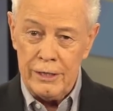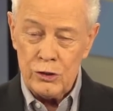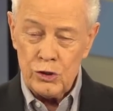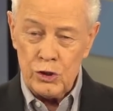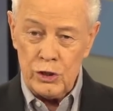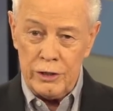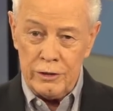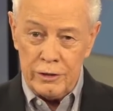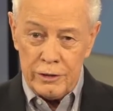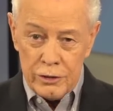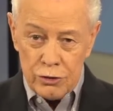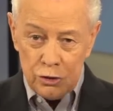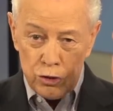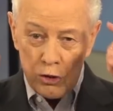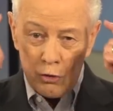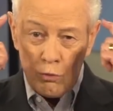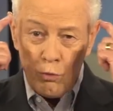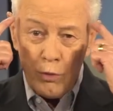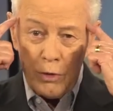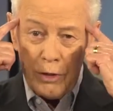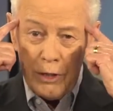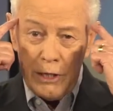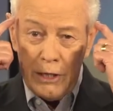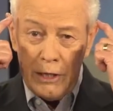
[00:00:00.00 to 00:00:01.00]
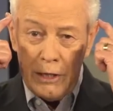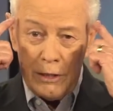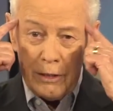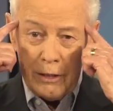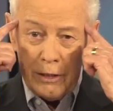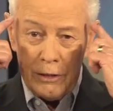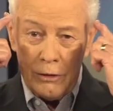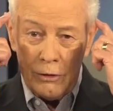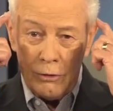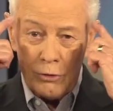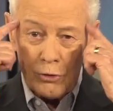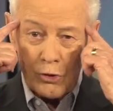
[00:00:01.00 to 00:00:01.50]
See, this is where he
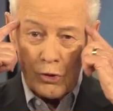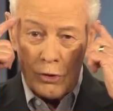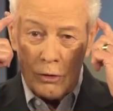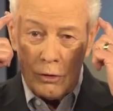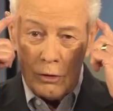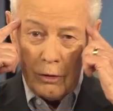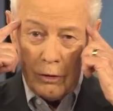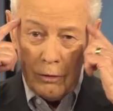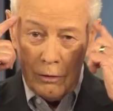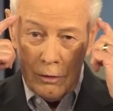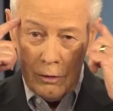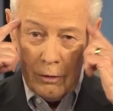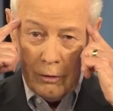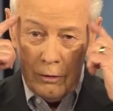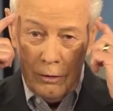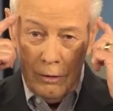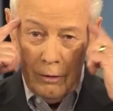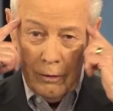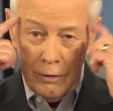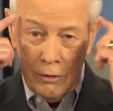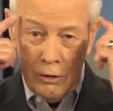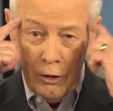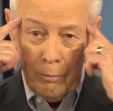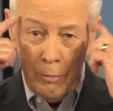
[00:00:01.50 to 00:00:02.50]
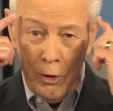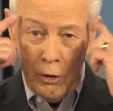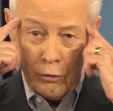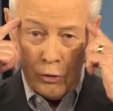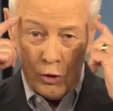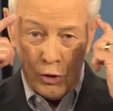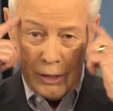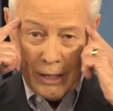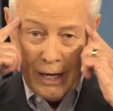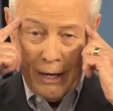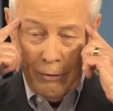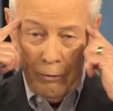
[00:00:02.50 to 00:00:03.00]
deals the
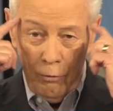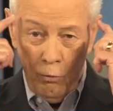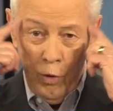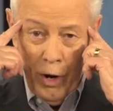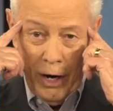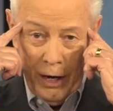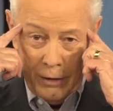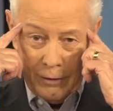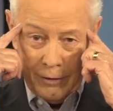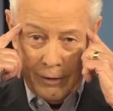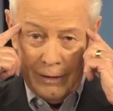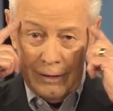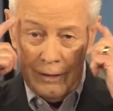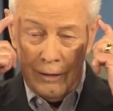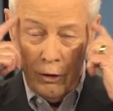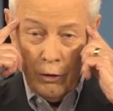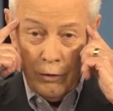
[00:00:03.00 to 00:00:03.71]
most with,